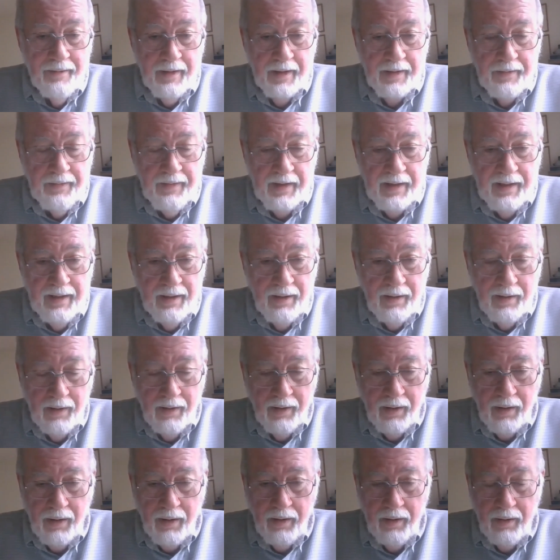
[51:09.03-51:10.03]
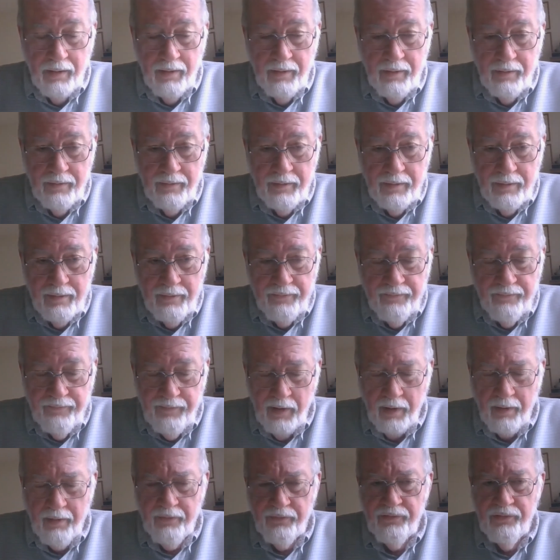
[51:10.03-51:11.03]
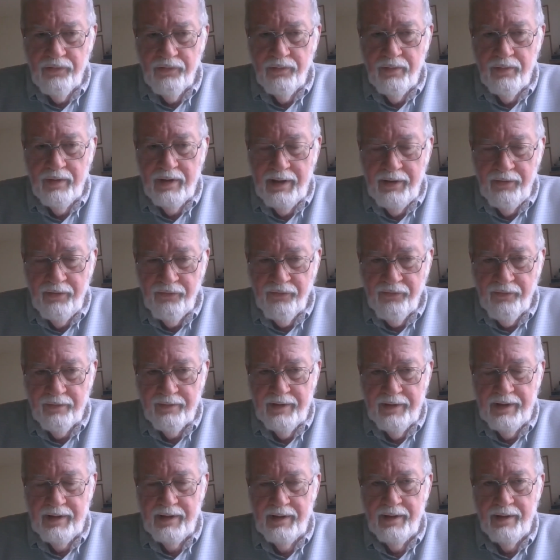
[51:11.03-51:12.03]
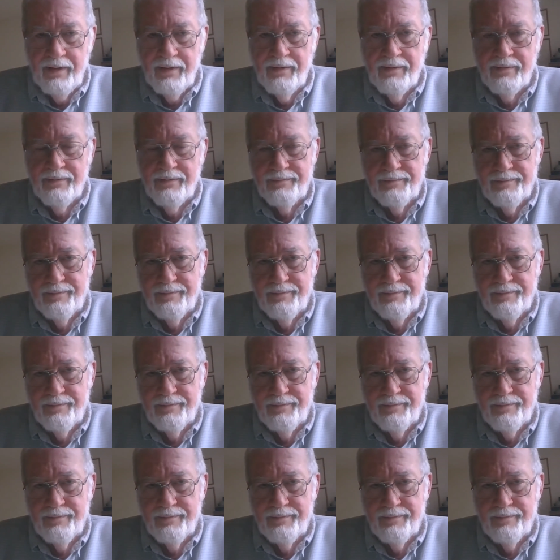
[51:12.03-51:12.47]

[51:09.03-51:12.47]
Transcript: that they are far too easily